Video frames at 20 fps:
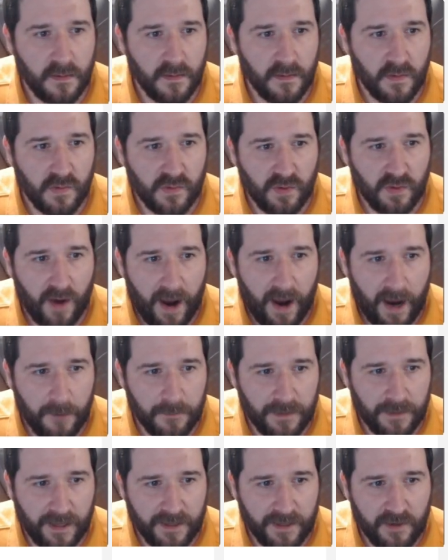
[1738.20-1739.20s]
So I
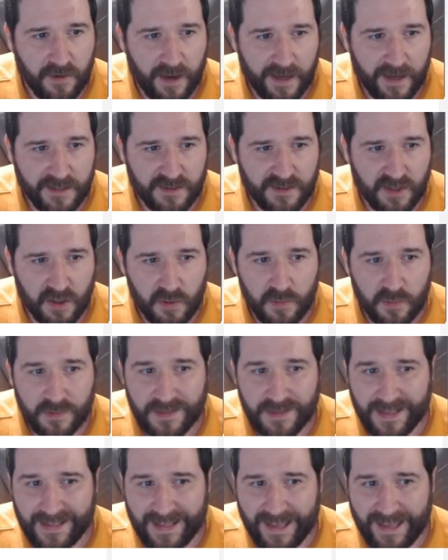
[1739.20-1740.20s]
would like you guys to
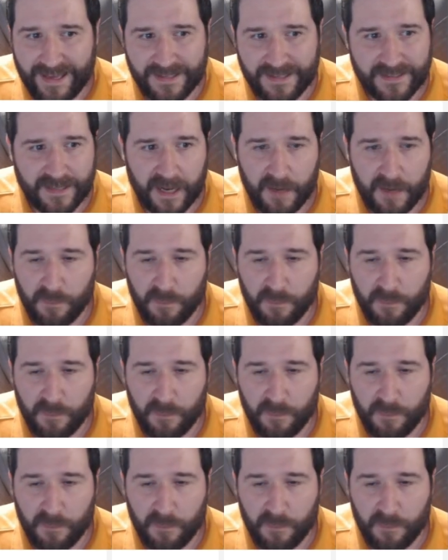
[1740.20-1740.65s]
use landscape